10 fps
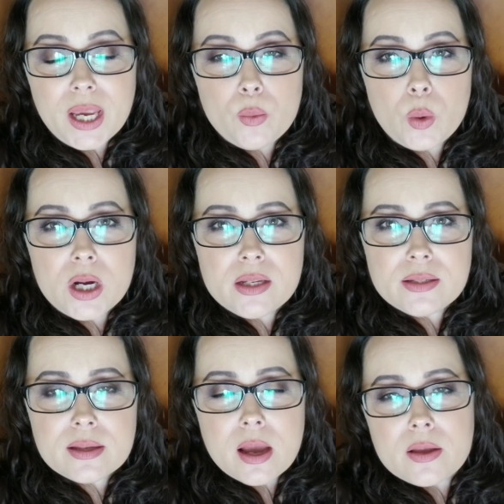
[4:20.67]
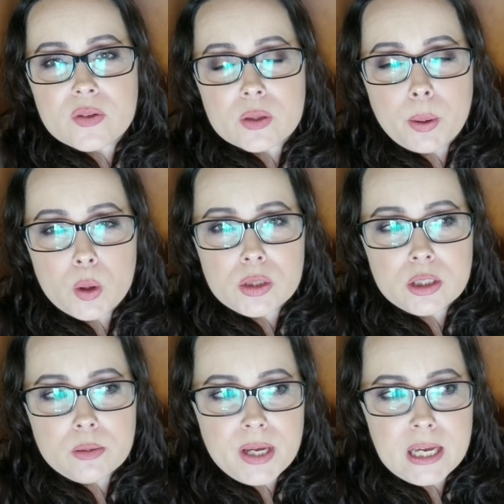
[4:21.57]
it was supposed
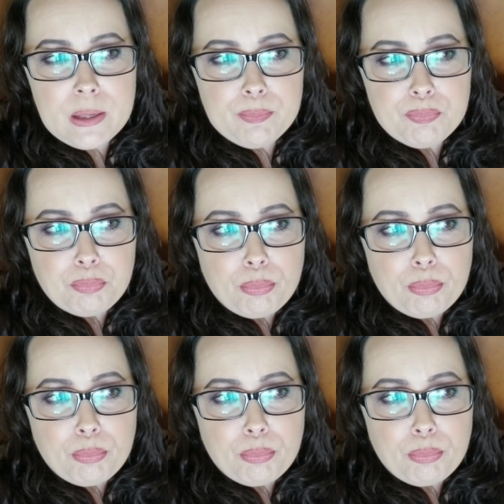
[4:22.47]
to be